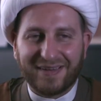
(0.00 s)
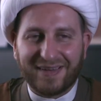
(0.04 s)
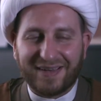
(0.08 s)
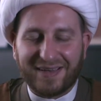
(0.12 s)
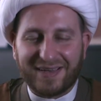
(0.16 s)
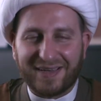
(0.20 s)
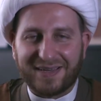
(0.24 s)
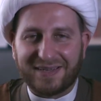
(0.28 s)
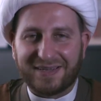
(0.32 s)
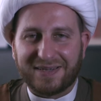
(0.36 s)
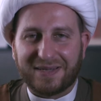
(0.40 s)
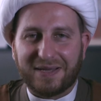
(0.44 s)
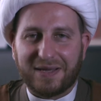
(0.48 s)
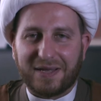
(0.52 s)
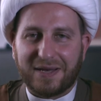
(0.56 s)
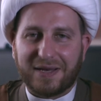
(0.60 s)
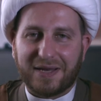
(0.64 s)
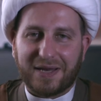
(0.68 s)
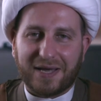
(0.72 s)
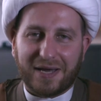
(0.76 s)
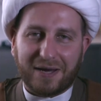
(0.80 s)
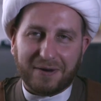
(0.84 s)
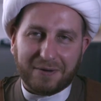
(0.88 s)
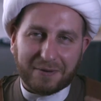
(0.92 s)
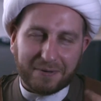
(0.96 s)
And
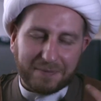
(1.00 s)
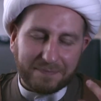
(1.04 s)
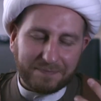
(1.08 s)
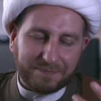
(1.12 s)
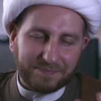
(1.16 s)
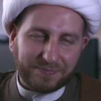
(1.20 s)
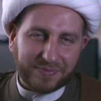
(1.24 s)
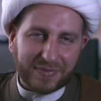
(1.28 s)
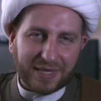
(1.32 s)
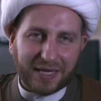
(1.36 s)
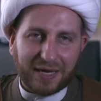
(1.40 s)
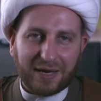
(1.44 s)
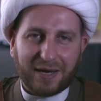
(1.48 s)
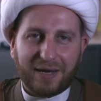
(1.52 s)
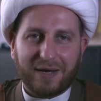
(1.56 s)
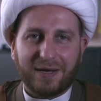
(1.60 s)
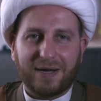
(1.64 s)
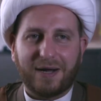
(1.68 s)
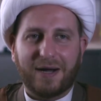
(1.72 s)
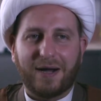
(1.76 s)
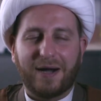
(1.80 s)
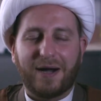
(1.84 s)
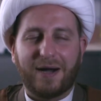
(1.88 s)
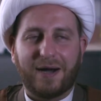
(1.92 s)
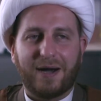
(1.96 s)
now
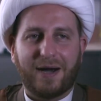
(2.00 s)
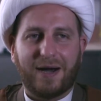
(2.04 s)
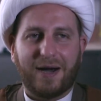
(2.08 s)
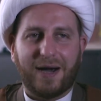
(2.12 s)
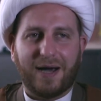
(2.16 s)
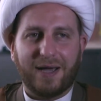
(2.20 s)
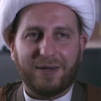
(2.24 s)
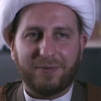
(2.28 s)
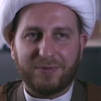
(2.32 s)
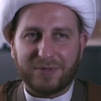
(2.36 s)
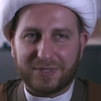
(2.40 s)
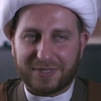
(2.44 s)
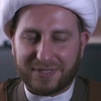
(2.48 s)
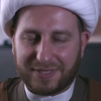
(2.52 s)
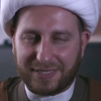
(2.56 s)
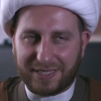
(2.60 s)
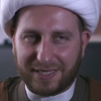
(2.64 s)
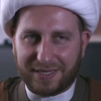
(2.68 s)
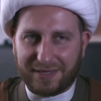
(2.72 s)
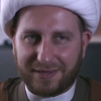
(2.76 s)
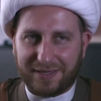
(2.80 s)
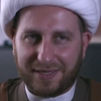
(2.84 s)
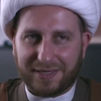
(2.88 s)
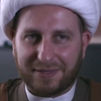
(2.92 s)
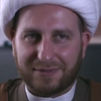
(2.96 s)
I would
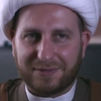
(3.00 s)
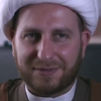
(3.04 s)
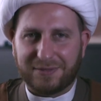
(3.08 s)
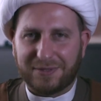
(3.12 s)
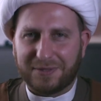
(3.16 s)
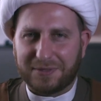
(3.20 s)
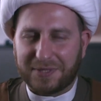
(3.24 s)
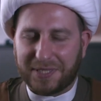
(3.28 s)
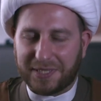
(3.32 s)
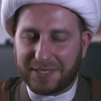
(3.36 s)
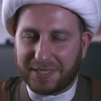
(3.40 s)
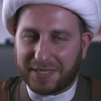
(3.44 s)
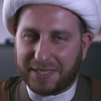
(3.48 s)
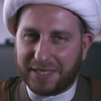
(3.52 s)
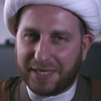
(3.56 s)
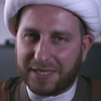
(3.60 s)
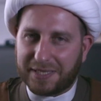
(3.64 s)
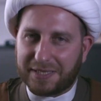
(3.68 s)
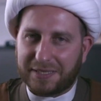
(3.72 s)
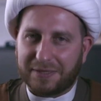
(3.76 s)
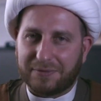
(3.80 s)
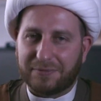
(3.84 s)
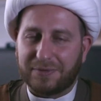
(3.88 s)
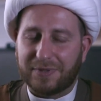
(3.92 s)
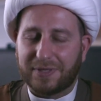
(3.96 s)
say that no, not the
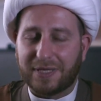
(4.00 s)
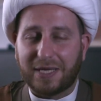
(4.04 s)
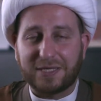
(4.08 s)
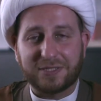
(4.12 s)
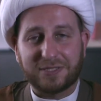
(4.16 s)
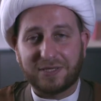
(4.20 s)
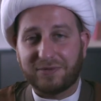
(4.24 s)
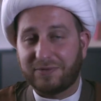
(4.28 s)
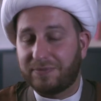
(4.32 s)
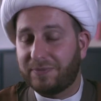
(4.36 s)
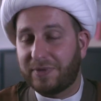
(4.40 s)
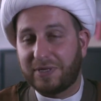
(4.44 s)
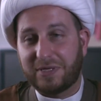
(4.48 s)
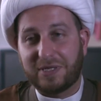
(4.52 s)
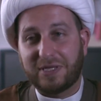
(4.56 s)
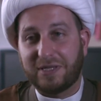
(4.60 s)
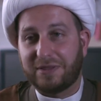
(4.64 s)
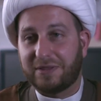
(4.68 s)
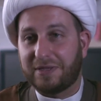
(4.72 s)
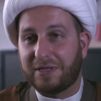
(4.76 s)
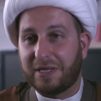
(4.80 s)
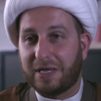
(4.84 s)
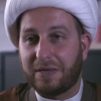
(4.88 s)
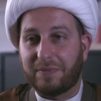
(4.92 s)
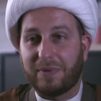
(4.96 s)
Gandhi, we actually
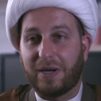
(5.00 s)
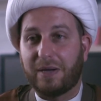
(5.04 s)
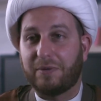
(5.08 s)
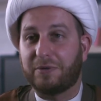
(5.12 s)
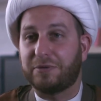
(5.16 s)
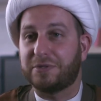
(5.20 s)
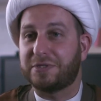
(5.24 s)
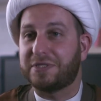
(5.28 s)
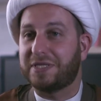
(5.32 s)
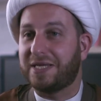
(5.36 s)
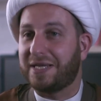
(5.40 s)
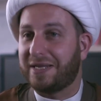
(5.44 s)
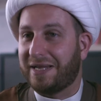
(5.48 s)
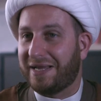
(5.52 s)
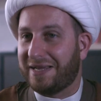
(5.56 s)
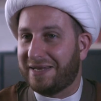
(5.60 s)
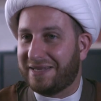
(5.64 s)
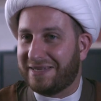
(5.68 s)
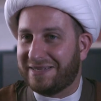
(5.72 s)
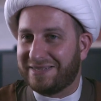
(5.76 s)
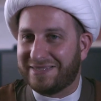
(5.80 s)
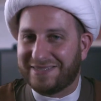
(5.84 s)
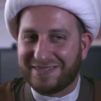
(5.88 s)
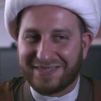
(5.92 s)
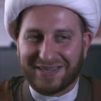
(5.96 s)
need the Imam Hussein
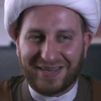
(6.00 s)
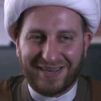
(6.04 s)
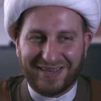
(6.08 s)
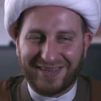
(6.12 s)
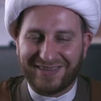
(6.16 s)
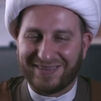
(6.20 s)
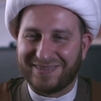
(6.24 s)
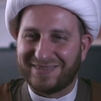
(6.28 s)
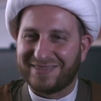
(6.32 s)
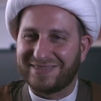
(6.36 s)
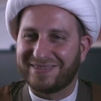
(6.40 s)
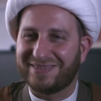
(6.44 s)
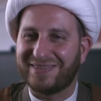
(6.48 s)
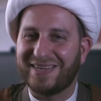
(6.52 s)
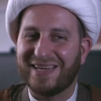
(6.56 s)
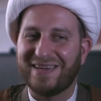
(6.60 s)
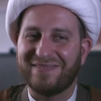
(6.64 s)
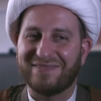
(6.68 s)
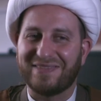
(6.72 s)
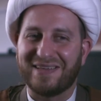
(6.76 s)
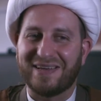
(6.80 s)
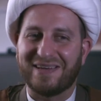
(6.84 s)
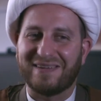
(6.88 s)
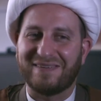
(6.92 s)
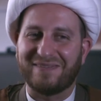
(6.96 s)
alayhi salam. We
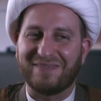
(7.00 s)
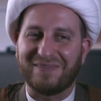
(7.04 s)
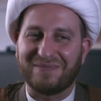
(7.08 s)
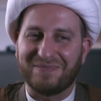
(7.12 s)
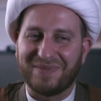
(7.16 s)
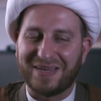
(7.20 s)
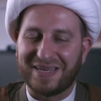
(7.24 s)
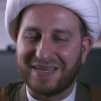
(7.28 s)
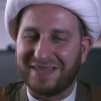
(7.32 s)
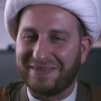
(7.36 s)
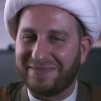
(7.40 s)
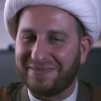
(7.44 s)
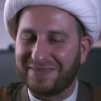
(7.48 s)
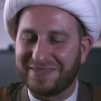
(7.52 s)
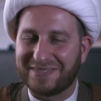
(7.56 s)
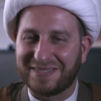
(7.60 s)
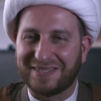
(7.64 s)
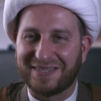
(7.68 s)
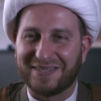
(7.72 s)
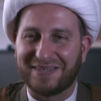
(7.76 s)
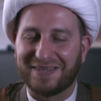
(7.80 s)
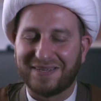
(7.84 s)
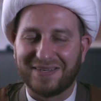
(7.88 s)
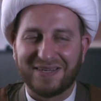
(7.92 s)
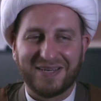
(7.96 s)
have the Ahlul Bayt, which
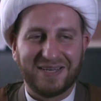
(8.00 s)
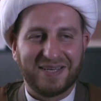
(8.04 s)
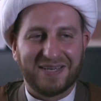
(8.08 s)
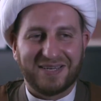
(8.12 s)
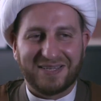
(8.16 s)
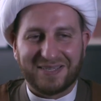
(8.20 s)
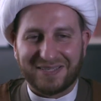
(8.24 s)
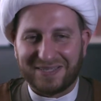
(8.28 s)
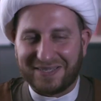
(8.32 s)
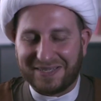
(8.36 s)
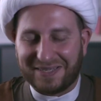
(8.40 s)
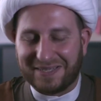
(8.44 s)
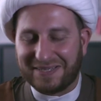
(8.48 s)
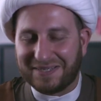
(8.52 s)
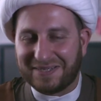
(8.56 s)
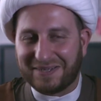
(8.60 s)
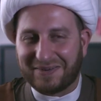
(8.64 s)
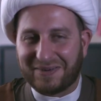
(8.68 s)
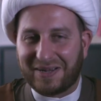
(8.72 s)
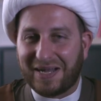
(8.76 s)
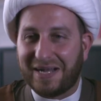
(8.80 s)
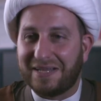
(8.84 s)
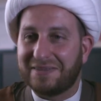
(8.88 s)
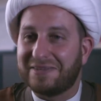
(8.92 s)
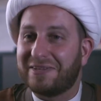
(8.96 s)
are,
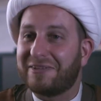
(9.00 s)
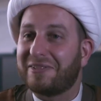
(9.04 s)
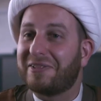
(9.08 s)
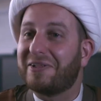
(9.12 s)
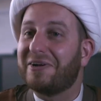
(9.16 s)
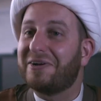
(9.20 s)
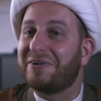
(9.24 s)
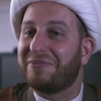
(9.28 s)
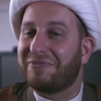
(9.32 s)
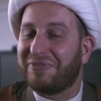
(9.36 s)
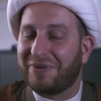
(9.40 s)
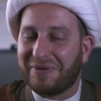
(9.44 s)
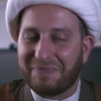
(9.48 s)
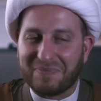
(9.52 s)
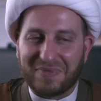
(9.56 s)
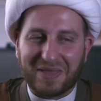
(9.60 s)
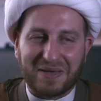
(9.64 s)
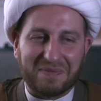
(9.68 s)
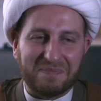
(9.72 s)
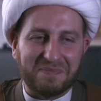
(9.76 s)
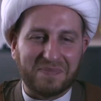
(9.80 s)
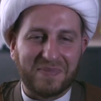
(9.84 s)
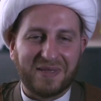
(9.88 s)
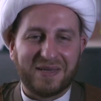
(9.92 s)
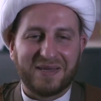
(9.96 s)
Gandhi learned from
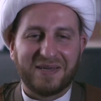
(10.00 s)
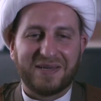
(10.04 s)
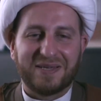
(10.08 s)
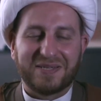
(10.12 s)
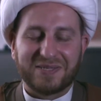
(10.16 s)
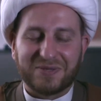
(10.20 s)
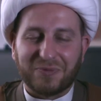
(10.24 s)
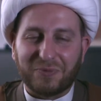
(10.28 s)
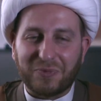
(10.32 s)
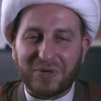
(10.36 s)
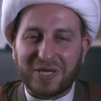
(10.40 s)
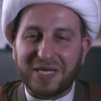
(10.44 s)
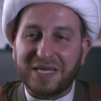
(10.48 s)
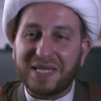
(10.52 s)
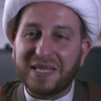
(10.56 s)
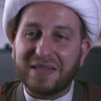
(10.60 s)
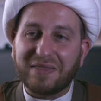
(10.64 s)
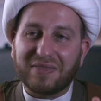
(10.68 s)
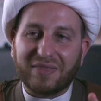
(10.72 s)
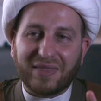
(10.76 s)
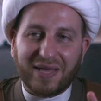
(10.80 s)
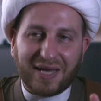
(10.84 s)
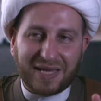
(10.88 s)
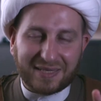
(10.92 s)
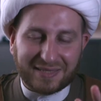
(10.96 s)
them. We
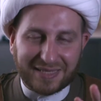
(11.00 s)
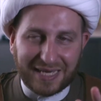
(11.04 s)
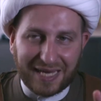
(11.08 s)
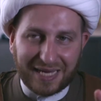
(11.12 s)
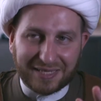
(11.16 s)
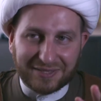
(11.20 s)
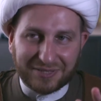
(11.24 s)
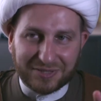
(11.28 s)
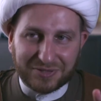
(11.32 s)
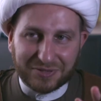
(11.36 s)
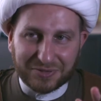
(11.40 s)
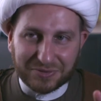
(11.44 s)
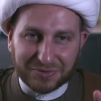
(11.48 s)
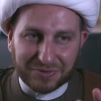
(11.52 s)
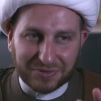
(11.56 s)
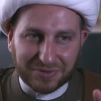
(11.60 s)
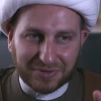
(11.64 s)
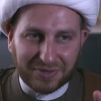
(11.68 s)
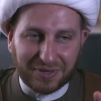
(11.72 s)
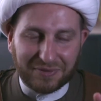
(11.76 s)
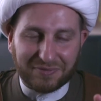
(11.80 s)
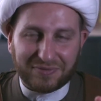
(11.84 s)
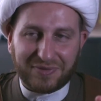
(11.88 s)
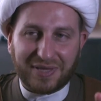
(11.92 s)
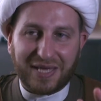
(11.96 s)
need that attitude
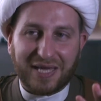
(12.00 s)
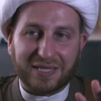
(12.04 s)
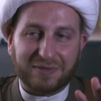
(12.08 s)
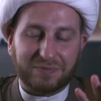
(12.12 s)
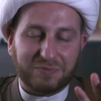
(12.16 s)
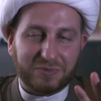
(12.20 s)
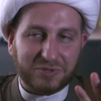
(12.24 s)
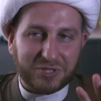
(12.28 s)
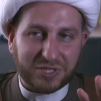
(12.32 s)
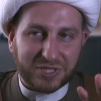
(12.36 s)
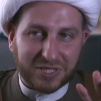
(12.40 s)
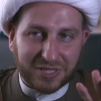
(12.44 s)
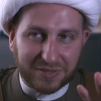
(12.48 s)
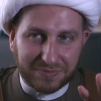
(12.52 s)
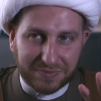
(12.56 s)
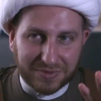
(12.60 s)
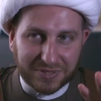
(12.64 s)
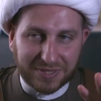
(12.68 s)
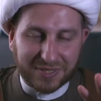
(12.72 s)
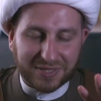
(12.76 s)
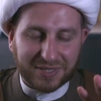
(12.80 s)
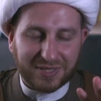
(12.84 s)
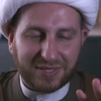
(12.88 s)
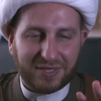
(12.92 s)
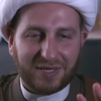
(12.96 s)
of that
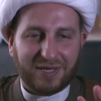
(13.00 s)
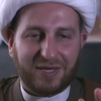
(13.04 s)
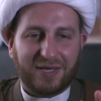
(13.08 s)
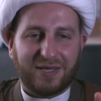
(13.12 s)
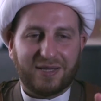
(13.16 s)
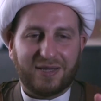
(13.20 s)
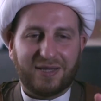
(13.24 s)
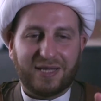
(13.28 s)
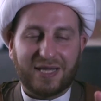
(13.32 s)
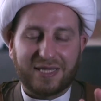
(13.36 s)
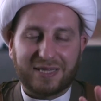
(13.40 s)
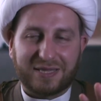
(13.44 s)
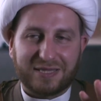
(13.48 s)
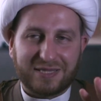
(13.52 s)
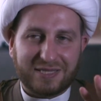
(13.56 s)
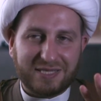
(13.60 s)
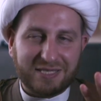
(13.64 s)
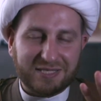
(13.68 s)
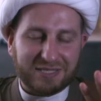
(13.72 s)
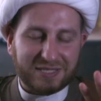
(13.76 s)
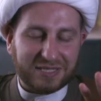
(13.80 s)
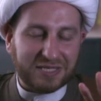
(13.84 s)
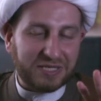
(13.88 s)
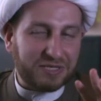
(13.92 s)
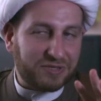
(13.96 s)
Muslims, that
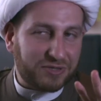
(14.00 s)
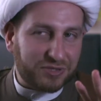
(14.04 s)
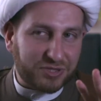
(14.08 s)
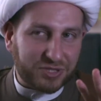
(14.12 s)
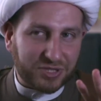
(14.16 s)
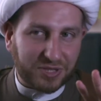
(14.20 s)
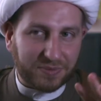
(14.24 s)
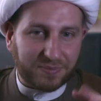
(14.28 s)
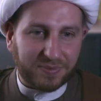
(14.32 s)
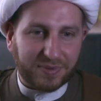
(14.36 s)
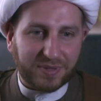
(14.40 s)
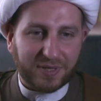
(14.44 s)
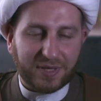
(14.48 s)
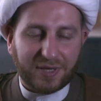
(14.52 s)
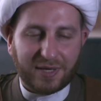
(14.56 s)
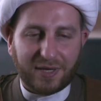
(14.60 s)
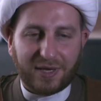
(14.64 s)
these leadership.